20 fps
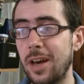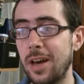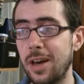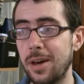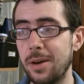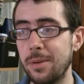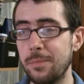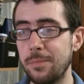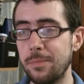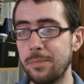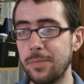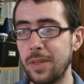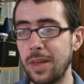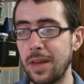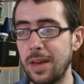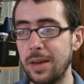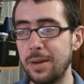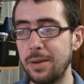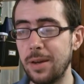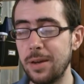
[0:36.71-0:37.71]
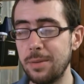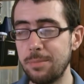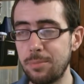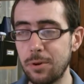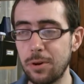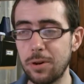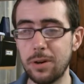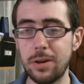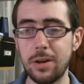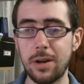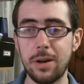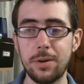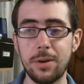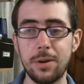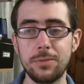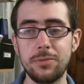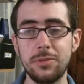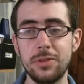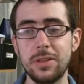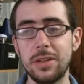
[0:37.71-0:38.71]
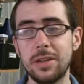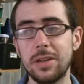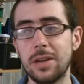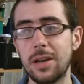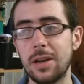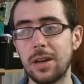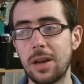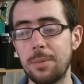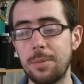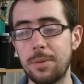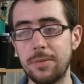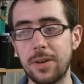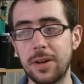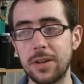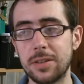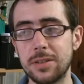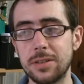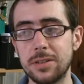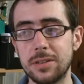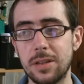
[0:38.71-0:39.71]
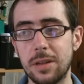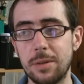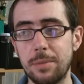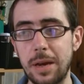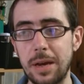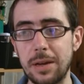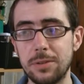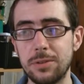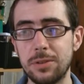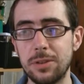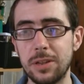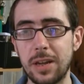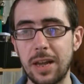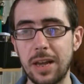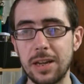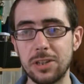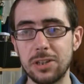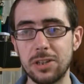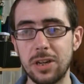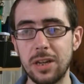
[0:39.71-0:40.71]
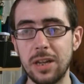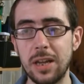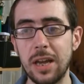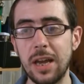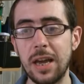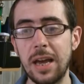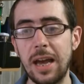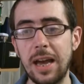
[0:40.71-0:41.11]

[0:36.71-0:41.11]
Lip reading: I was reading a couple of articles about it actually,